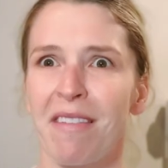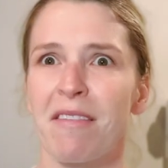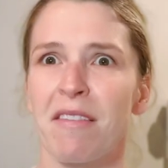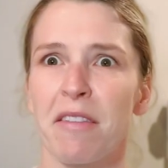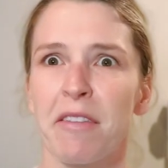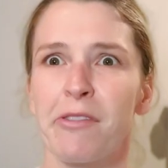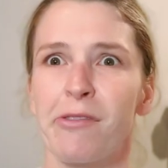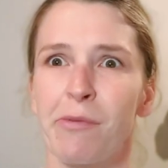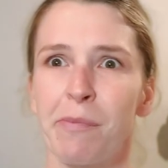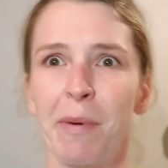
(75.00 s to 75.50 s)
a
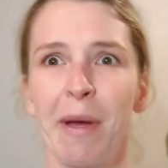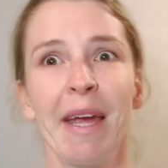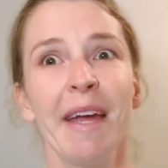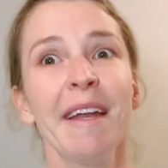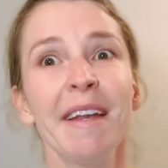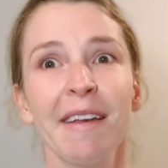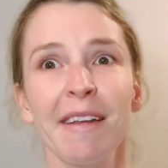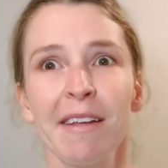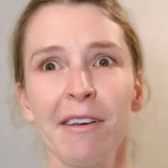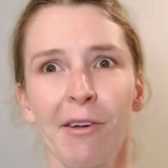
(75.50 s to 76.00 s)
little
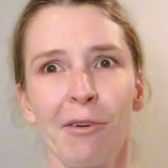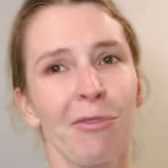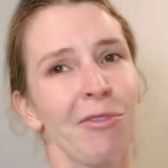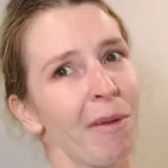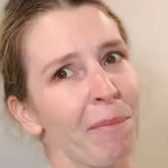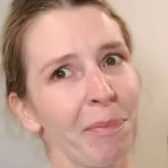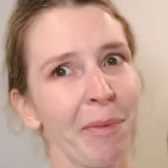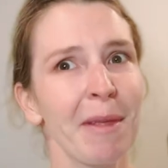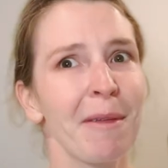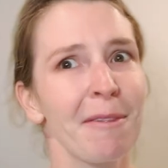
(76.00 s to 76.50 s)
bit. You know,
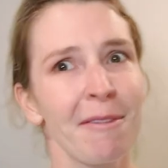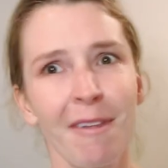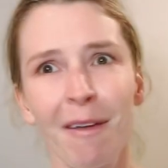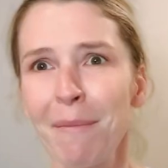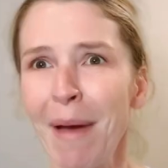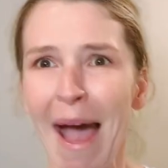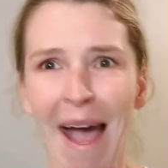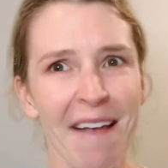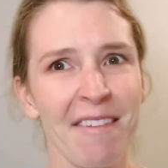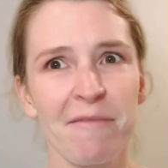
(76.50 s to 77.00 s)
some
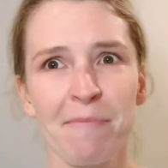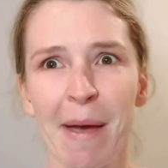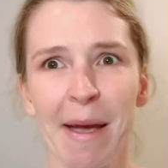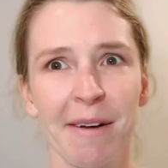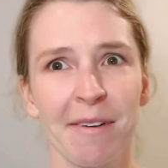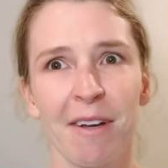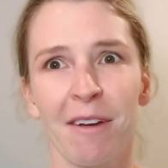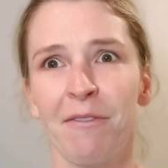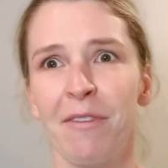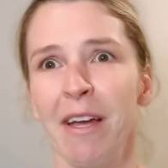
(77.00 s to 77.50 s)

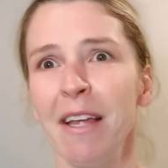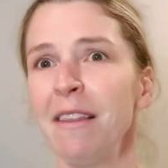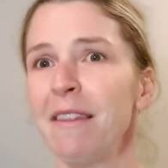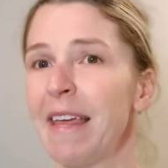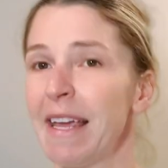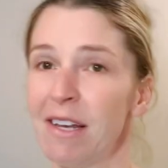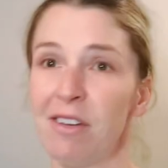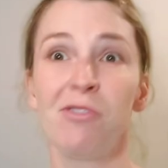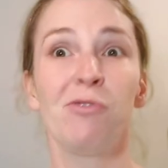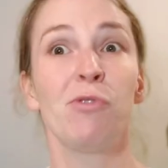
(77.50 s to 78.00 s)
aspect of it
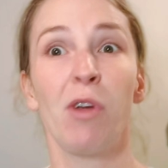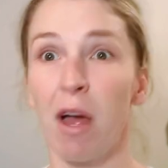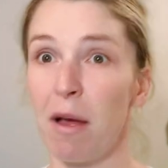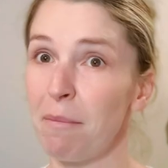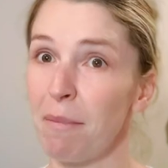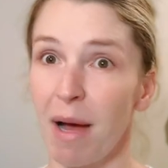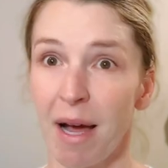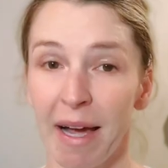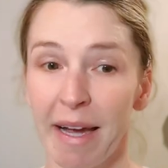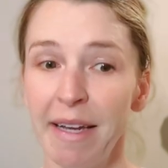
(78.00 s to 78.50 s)
they do not
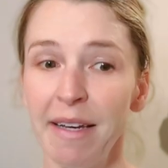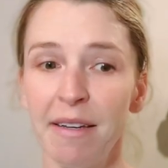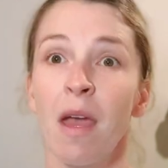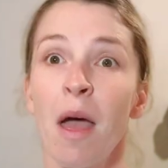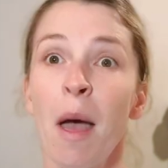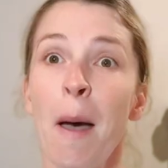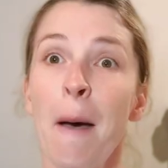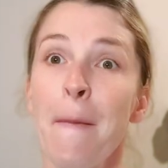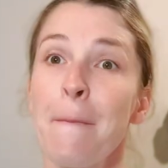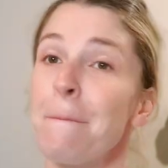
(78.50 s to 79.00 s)
mind.
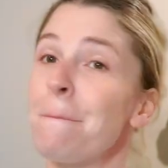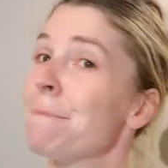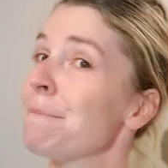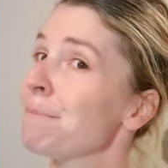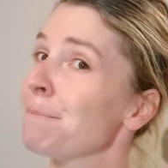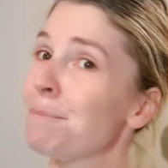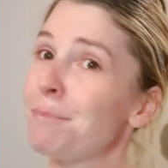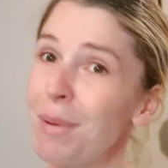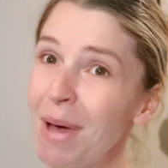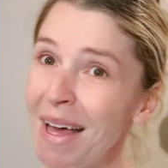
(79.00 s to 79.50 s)

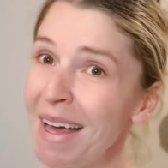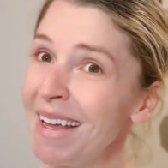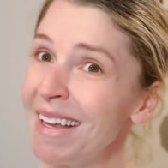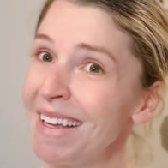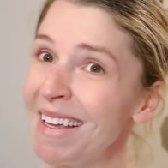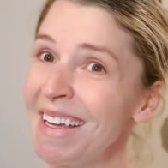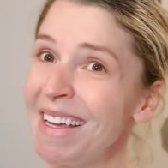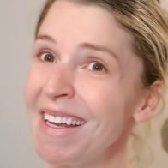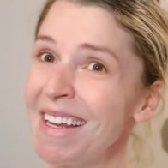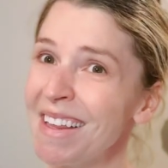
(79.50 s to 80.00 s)
But
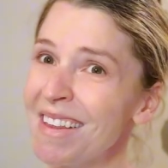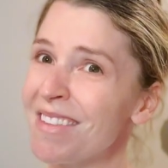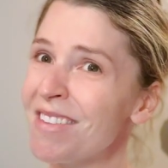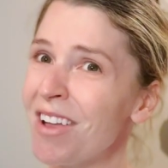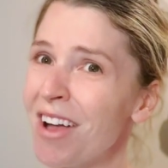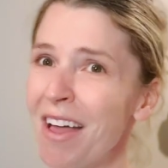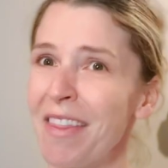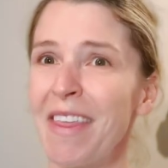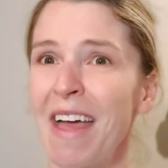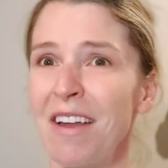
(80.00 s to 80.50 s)
it is
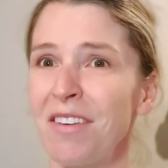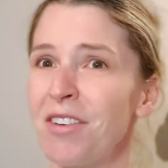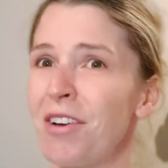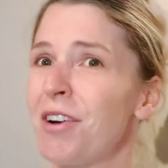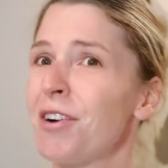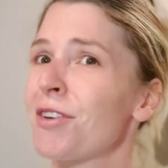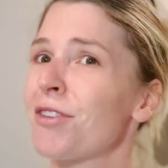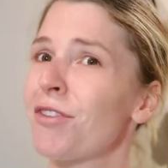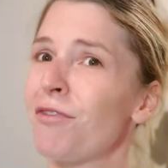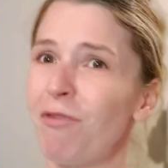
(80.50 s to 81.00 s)
not that
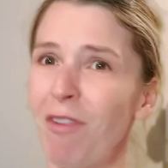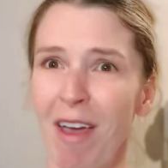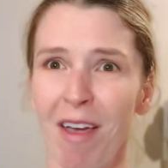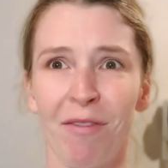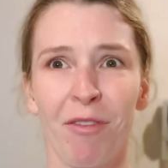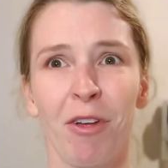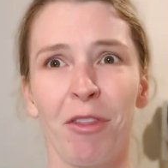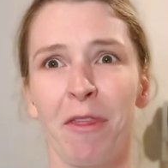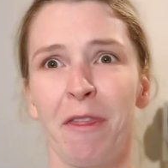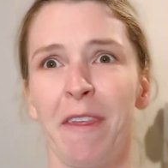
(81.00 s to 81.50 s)
dog's
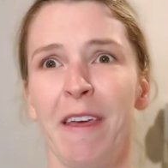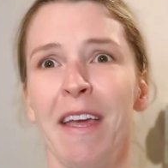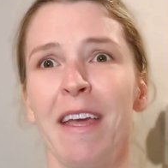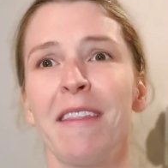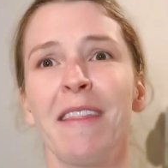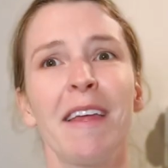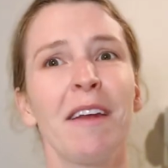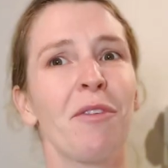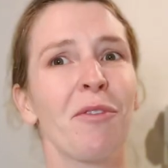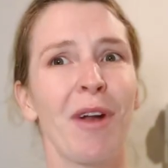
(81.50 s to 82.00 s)
favorite thing.
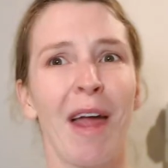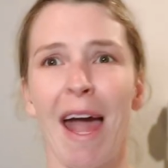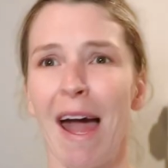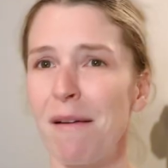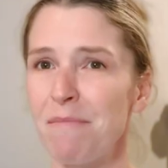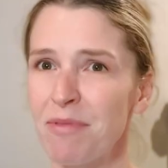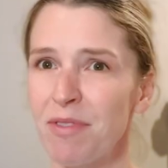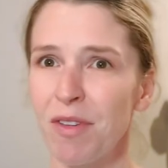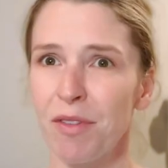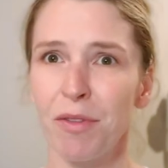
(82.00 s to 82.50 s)
They don't
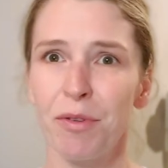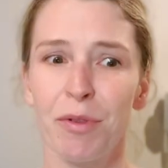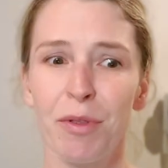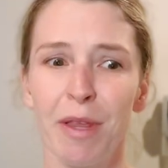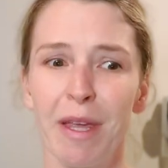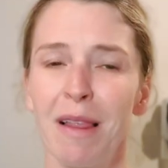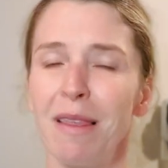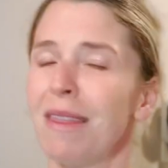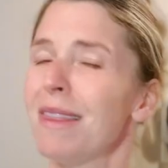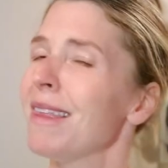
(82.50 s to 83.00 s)

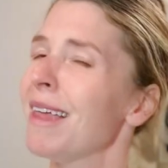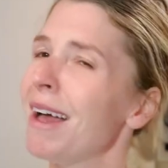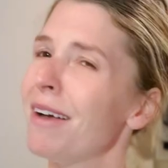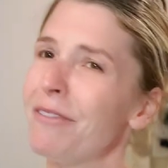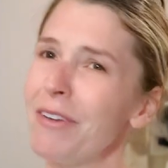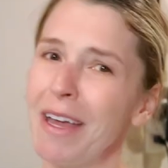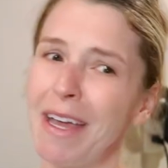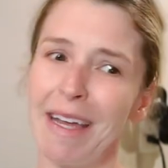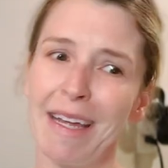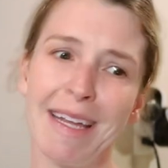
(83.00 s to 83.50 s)
absolutely love
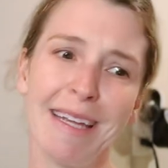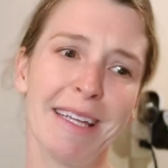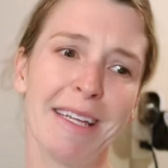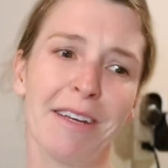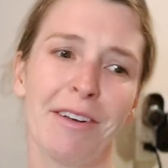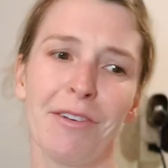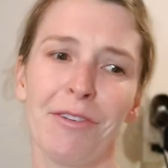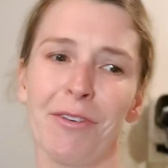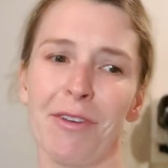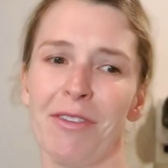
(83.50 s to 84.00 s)
it. You
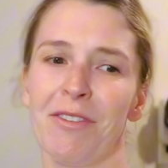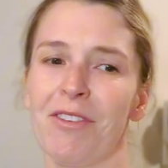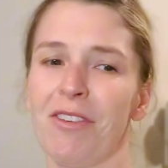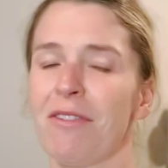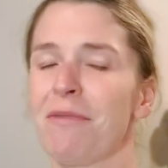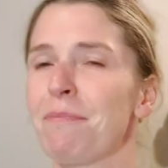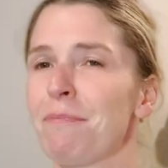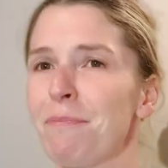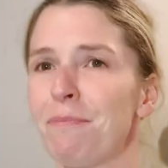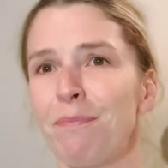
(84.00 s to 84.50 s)
know, it's
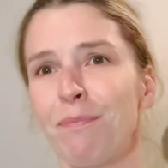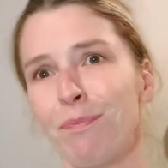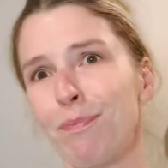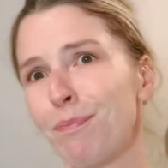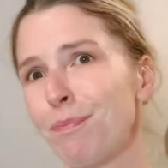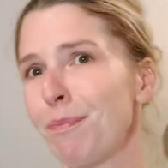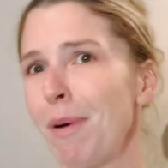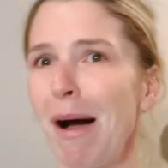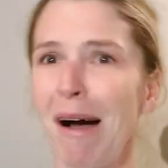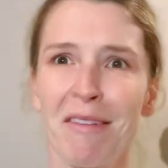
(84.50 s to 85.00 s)
just
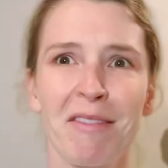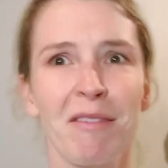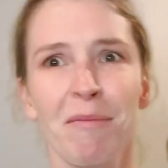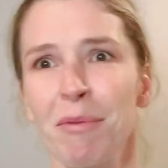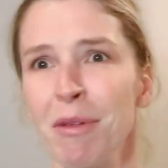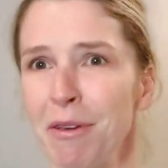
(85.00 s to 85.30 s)
possibly